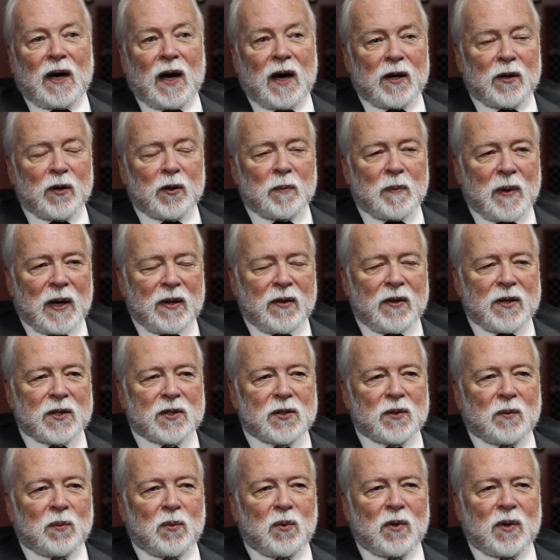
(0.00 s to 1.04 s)
honored by
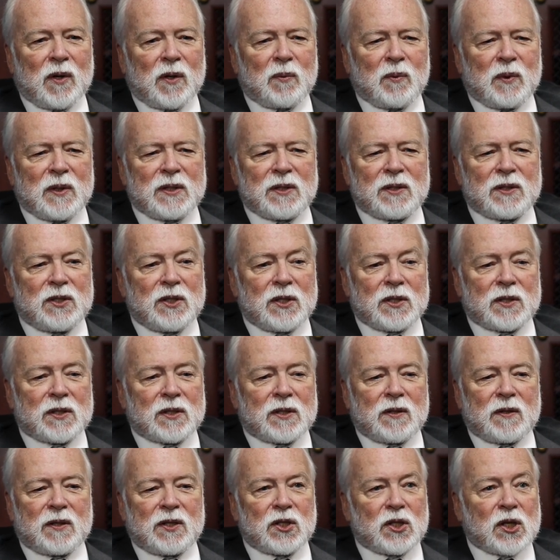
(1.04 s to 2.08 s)
this award was
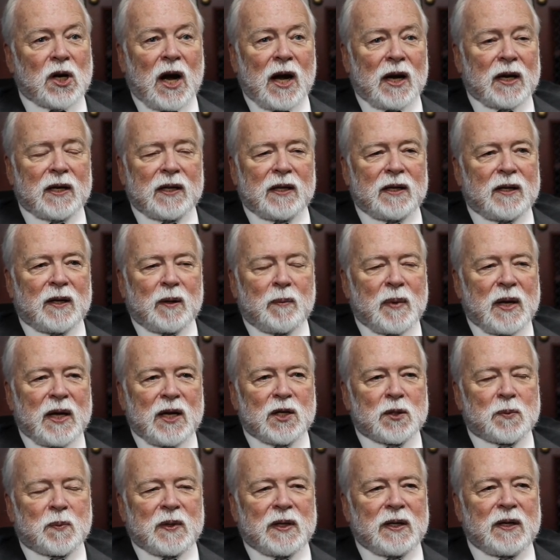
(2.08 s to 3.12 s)
just shock and
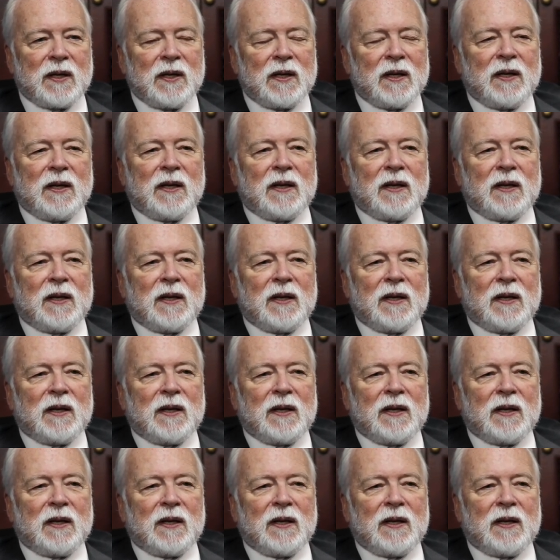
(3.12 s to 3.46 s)
amazement.